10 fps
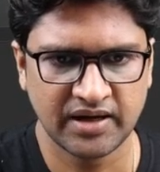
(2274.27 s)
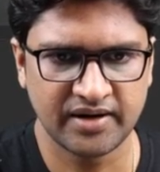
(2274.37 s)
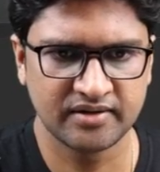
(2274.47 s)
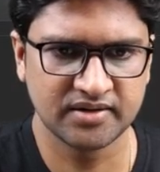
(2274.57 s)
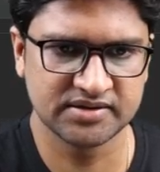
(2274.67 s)

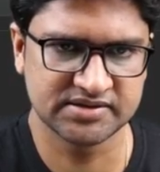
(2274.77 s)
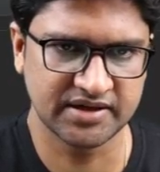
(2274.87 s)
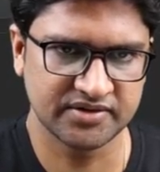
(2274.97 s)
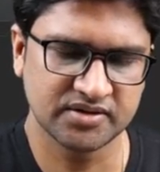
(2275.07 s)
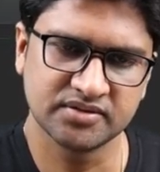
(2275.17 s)
handled
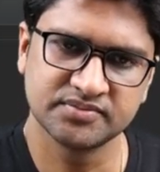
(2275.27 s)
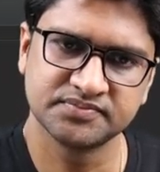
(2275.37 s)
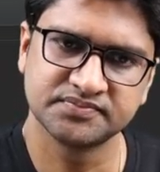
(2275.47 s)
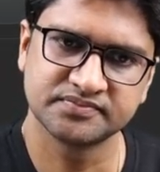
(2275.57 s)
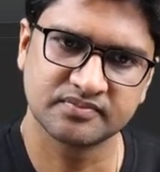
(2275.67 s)
inside the
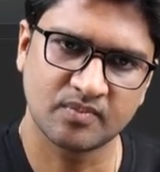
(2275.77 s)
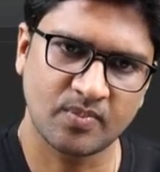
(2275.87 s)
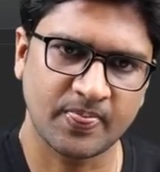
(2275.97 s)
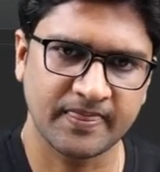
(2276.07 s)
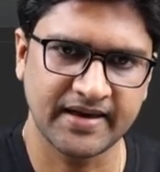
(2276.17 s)

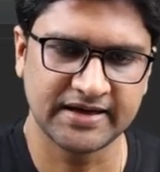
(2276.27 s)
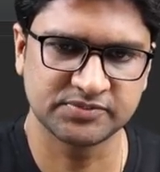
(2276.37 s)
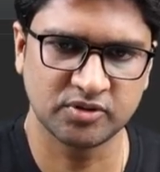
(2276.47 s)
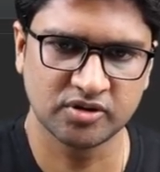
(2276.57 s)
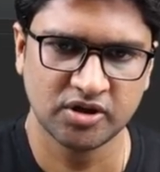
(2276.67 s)

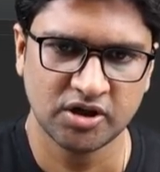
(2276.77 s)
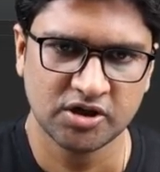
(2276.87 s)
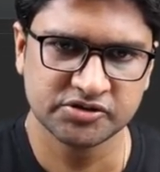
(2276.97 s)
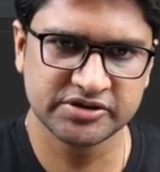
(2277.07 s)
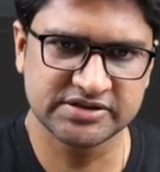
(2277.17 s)
catch block.
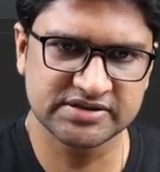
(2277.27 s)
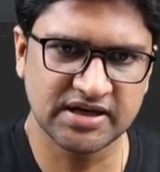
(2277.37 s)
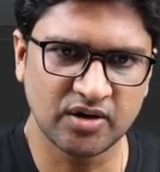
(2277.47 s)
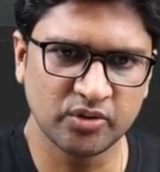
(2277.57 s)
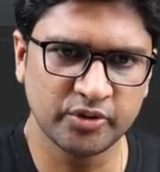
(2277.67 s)
So this is
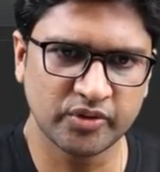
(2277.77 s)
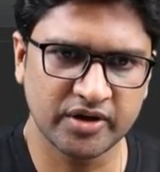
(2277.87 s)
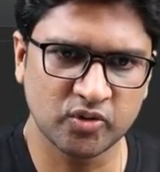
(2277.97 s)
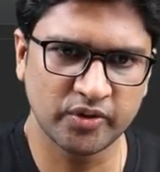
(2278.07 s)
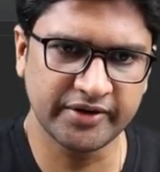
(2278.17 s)
how you
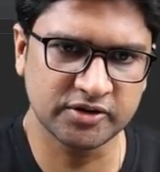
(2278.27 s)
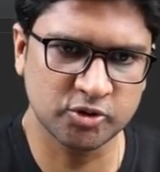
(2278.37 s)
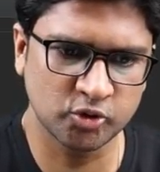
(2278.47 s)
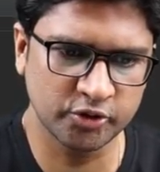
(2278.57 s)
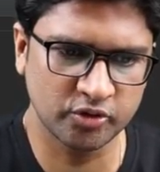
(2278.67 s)
can go and
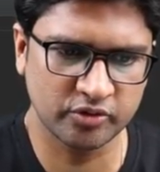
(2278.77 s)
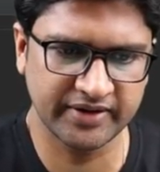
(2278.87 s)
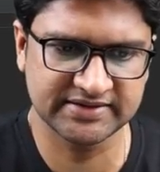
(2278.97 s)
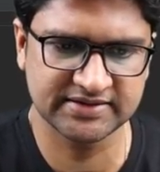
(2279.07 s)
throw your own